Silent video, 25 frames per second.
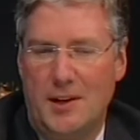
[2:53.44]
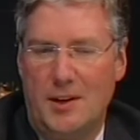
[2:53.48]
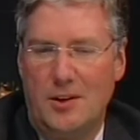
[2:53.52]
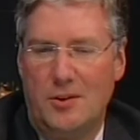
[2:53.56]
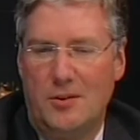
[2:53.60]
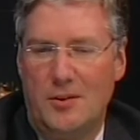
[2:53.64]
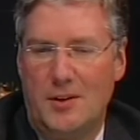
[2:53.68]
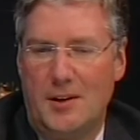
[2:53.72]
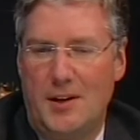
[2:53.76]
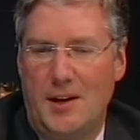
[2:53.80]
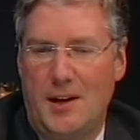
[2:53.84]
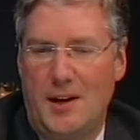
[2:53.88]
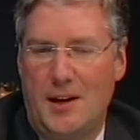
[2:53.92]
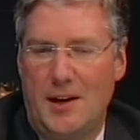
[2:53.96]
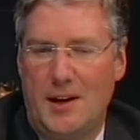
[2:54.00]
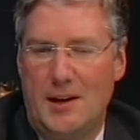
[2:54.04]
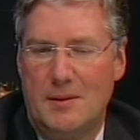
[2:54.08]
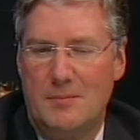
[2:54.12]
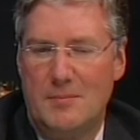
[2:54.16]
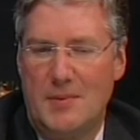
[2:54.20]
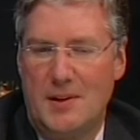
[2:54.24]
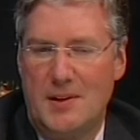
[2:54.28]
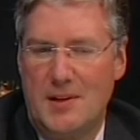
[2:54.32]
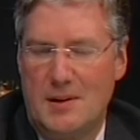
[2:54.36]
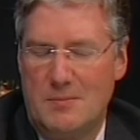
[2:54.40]
on
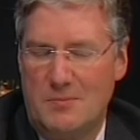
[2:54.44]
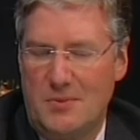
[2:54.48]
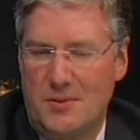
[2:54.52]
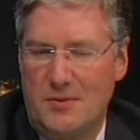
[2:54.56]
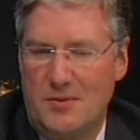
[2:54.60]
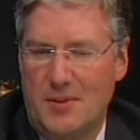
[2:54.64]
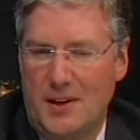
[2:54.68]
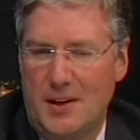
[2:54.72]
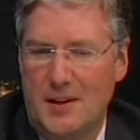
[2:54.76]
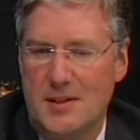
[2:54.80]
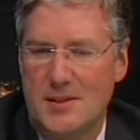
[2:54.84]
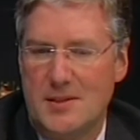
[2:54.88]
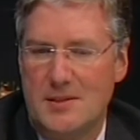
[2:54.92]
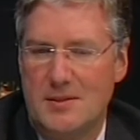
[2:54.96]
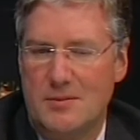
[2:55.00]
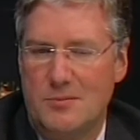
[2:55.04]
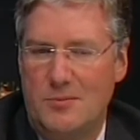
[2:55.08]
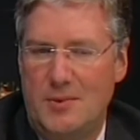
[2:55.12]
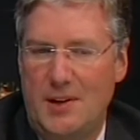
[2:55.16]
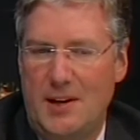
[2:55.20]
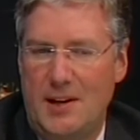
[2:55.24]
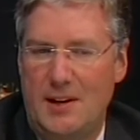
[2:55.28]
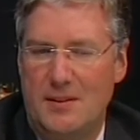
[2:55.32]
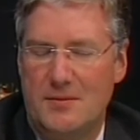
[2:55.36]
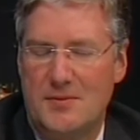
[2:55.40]
a number of things.
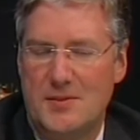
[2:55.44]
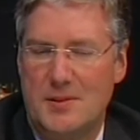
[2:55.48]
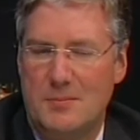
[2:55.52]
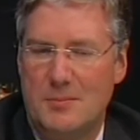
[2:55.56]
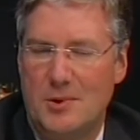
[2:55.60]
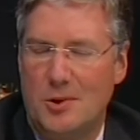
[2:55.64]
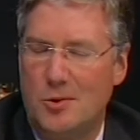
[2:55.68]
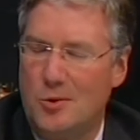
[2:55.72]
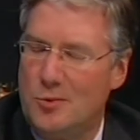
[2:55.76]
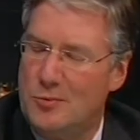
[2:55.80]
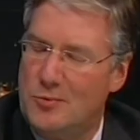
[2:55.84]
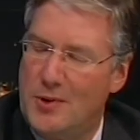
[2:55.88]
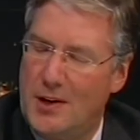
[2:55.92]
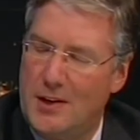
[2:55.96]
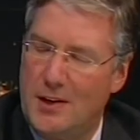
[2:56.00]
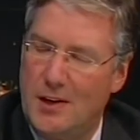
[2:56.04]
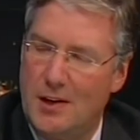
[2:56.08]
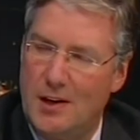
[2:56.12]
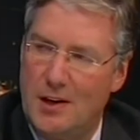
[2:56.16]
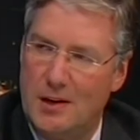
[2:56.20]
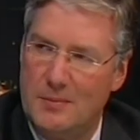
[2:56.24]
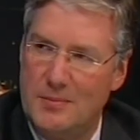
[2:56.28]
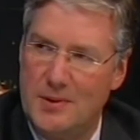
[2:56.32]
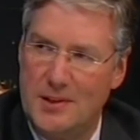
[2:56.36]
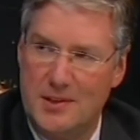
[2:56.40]
We have something called red
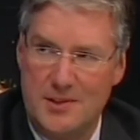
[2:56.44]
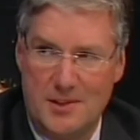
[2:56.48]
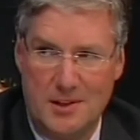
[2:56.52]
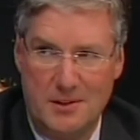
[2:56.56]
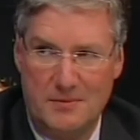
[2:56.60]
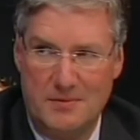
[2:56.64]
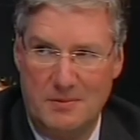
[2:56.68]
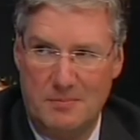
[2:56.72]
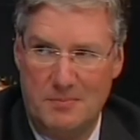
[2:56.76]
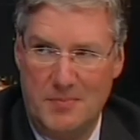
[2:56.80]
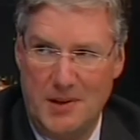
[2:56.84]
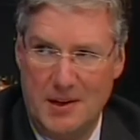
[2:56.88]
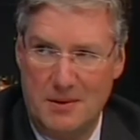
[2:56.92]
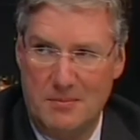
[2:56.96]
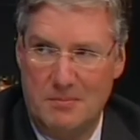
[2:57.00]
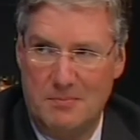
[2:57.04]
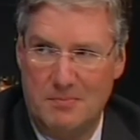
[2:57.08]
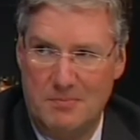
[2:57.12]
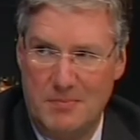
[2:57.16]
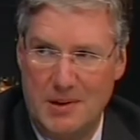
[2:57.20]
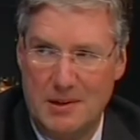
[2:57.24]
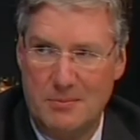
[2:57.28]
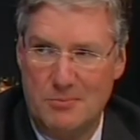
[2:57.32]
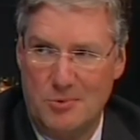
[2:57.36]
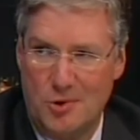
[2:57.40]
carpet, so for
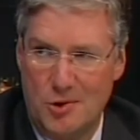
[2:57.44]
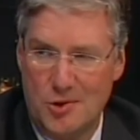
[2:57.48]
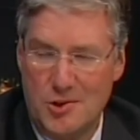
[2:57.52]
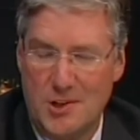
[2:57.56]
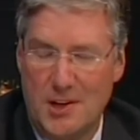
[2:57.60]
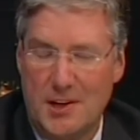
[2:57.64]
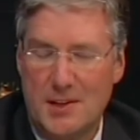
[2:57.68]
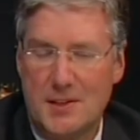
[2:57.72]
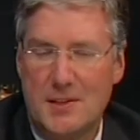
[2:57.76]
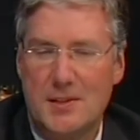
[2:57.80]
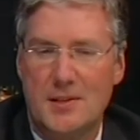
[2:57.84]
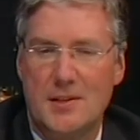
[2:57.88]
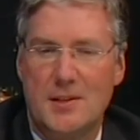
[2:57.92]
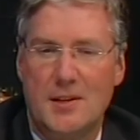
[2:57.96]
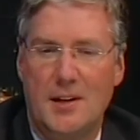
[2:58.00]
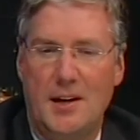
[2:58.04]
big projects.